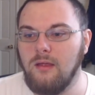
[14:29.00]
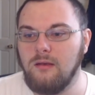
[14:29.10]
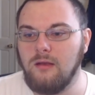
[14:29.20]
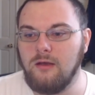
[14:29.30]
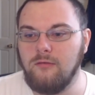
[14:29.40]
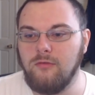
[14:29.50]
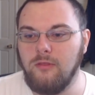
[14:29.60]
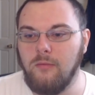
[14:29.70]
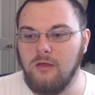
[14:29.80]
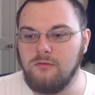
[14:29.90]
Not even the
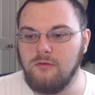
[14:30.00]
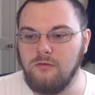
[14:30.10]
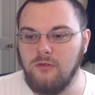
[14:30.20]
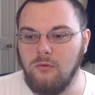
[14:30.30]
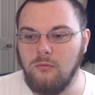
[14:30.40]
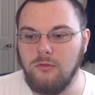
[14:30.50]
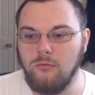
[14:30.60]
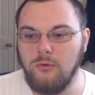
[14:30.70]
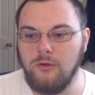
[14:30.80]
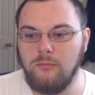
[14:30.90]
monsters know where the
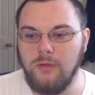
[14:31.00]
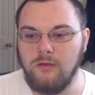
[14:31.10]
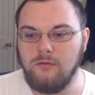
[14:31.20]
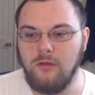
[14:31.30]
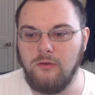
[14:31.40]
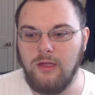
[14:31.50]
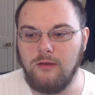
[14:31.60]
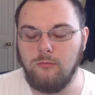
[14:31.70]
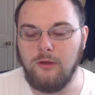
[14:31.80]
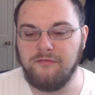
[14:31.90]
real me is
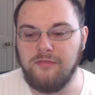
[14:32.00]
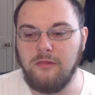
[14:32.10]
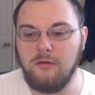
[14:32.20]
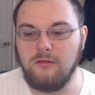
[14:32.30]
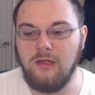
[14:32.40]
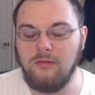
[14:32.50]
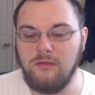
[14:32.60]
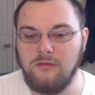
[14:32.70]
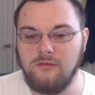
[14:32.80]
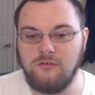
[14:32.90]
located. Well, if they look down
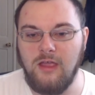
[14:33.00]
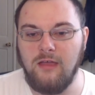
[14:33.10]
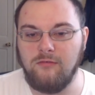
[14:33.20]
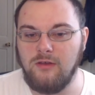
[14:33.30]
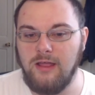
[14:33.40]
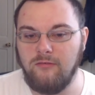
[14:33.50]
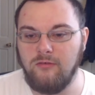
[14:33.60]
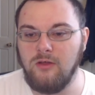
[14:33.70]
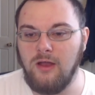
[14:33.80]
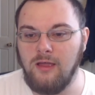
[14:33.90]
this shaft and have
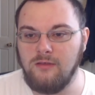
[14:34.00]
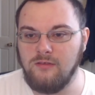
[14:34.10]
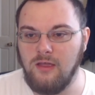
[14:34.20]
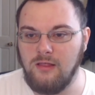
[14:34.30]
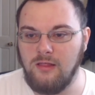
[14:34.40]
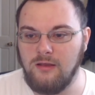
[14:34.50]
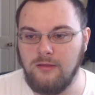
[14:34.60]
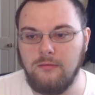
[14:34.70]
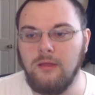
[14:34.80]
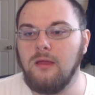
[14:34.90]
good eyesight,
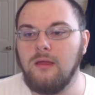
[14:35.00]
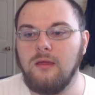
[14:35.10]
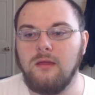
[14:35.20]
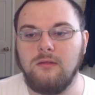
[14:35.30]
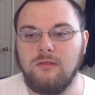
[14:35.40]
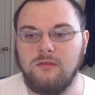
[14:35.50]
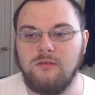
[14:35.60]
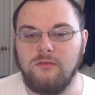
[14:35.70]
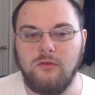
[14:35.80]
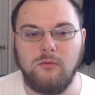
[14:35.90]
lady, this
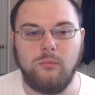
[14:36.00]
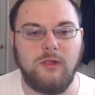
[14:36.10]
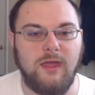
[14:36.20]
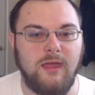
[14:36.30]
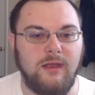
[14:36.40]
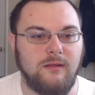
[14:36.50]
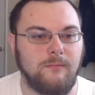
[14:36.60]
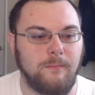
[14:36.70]
is a good plan.